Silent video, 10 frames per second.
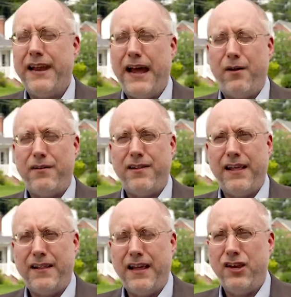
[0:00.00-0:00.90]
doubt
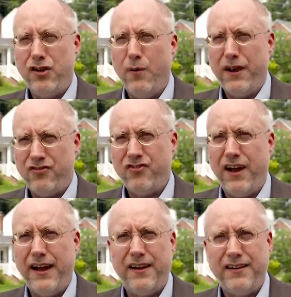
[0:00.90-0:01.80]
that
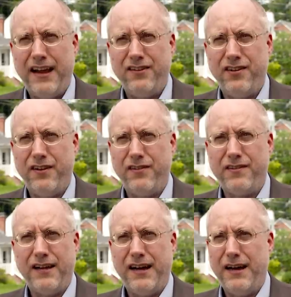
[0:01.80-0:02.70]
U.S.-China
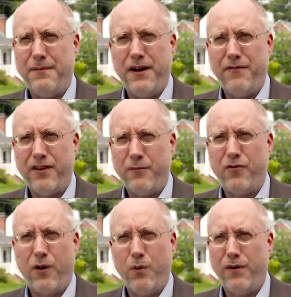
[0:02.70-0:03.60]
tensions of some
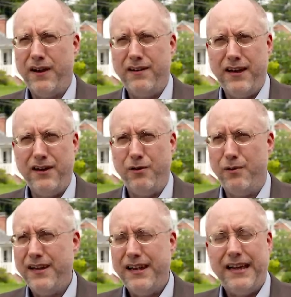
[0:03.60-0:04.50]
sort will
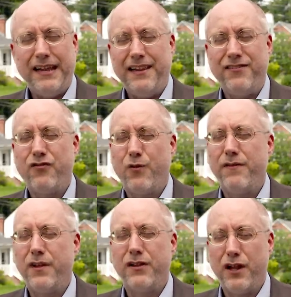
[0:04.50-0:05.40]
continue. This is
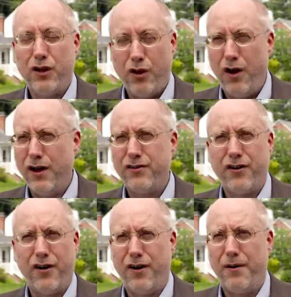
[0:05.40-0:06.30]
sort of the
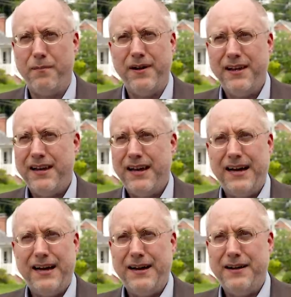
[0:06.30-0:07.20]
long-term
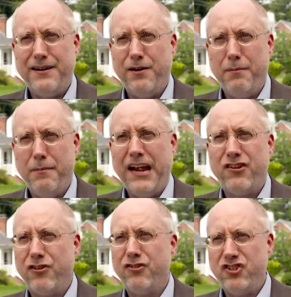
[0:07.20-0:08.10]

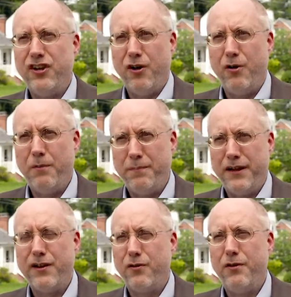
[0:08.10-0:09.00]
major
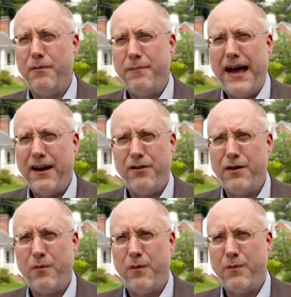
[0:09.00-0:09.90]
geopolitical battle
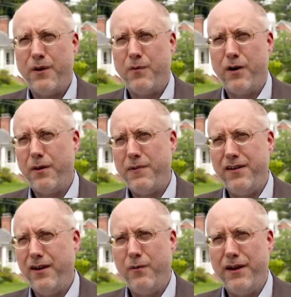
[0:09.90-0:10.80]
that we're going to be
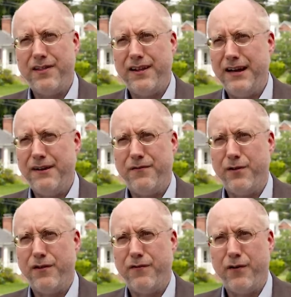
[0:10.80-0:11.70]
dealing with
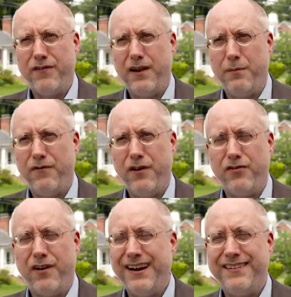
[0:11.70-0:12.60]
for the foreseeable
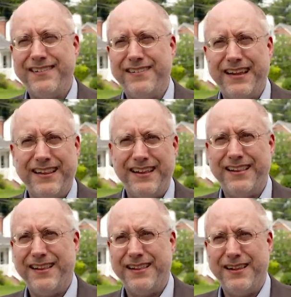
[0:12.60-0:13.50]
future. It's just
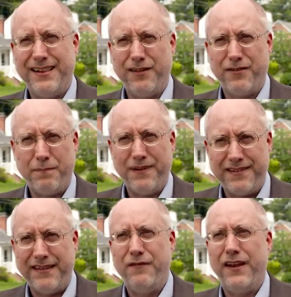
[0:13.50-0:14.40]
the
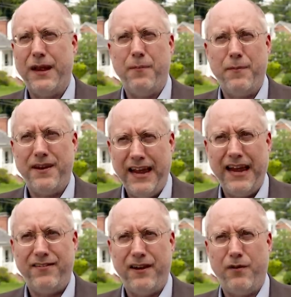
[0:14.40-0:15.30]
specific
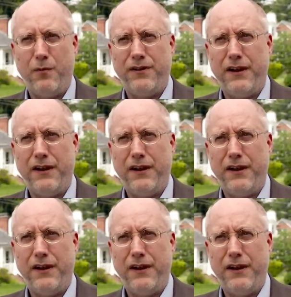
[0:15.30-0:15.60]
implementation of it will